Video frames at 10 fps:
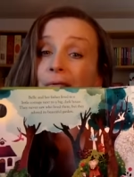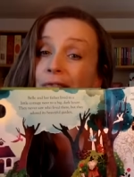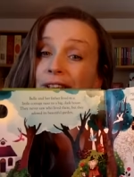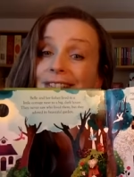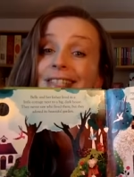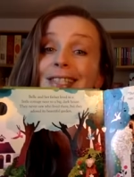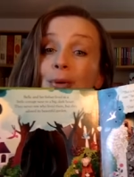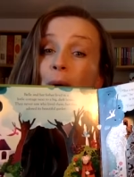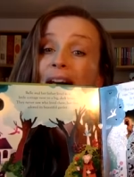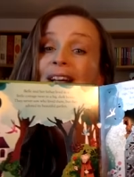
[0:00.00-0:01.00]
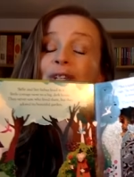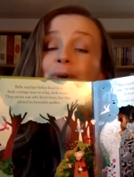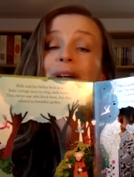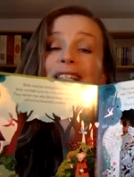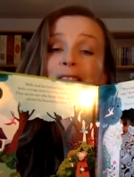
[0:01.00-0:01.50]
this is the way
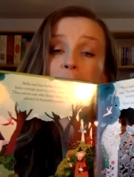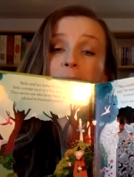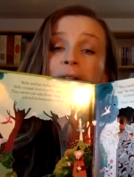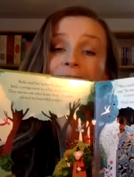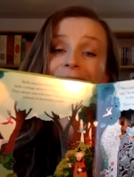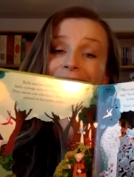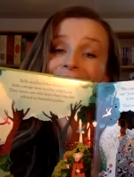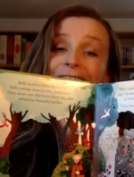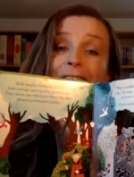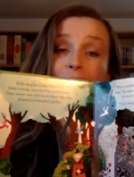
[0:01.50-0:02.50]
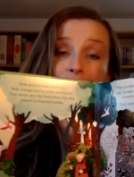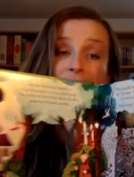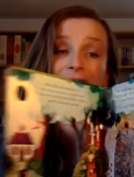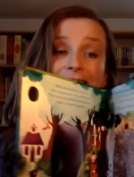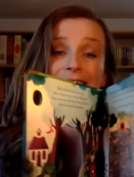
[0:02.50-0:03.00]
to experience a
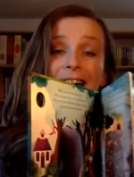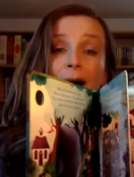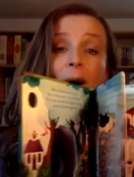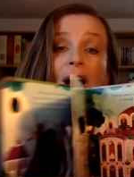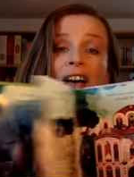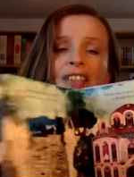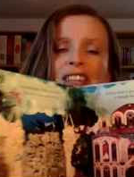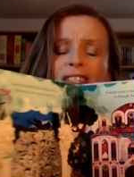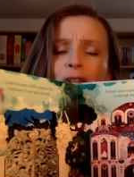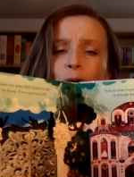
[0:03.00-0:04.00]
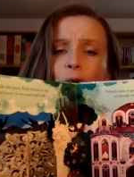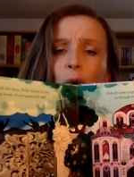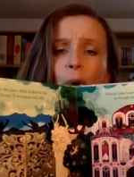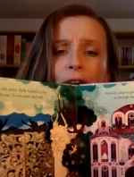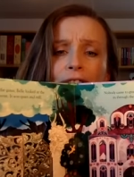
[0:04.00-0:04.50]
fairy tale. These
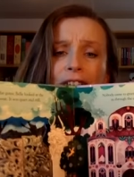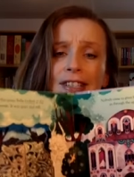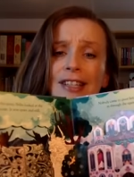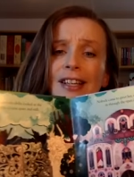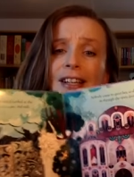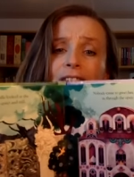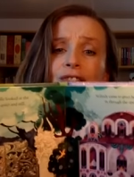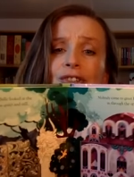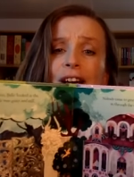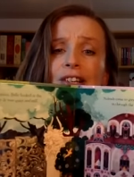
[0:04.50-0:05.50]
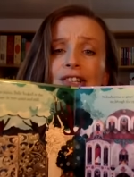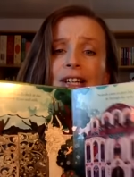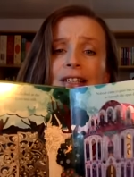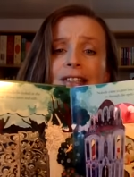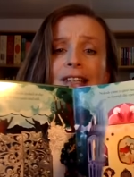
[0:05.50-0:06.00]
gorgeous
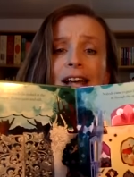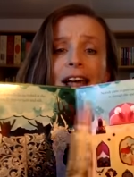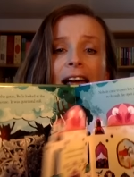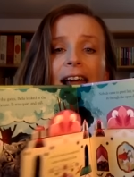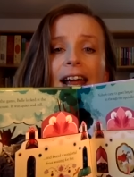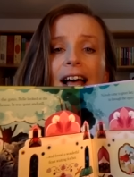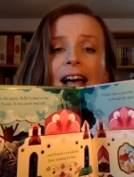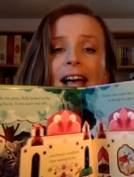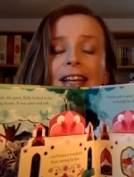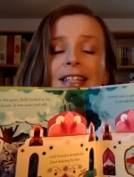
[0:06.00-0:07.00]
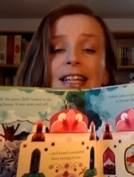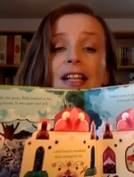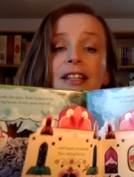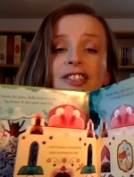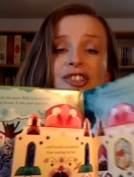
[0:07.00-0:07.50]
illustrations and
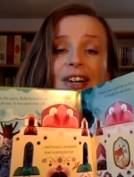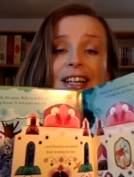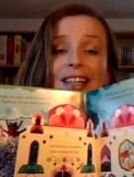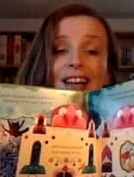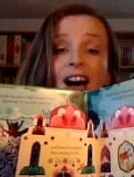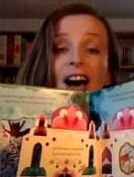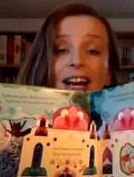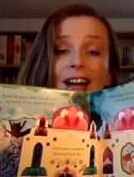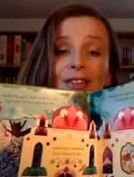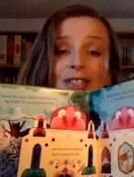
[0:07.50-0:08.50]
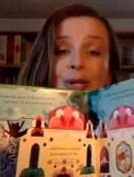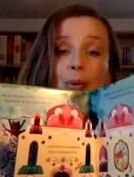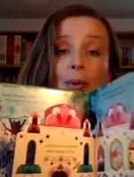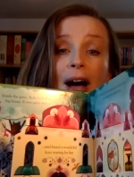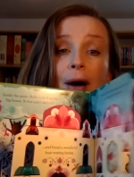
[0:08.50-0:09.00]
illustrated cutouts
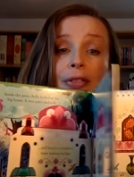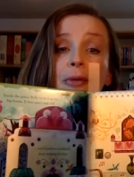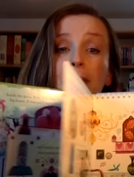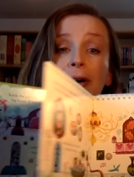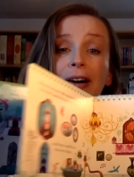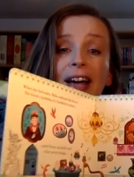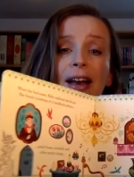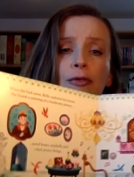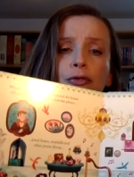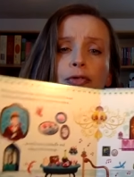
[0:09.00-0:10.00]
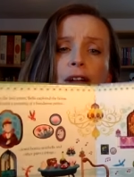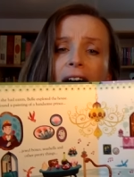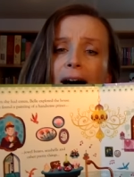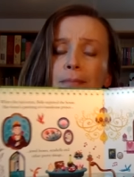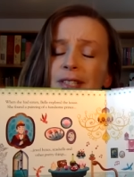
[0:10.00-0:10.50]
throughout the book and
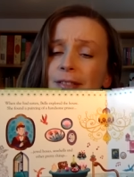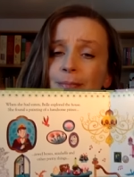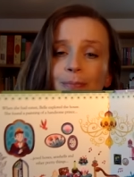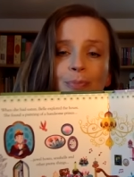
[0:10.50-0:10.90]
flaps